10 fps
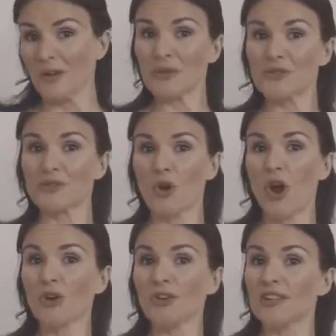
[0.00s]
We're
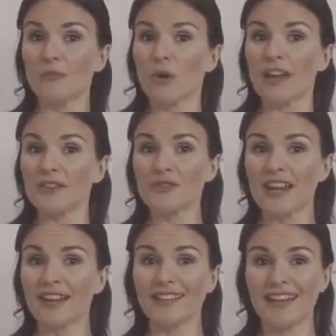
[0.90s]
stronger and more
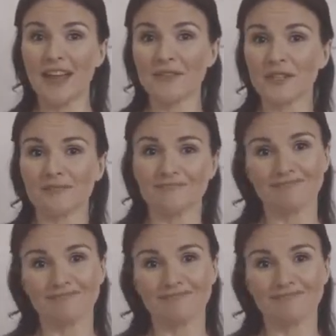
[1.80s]
energetic than ever.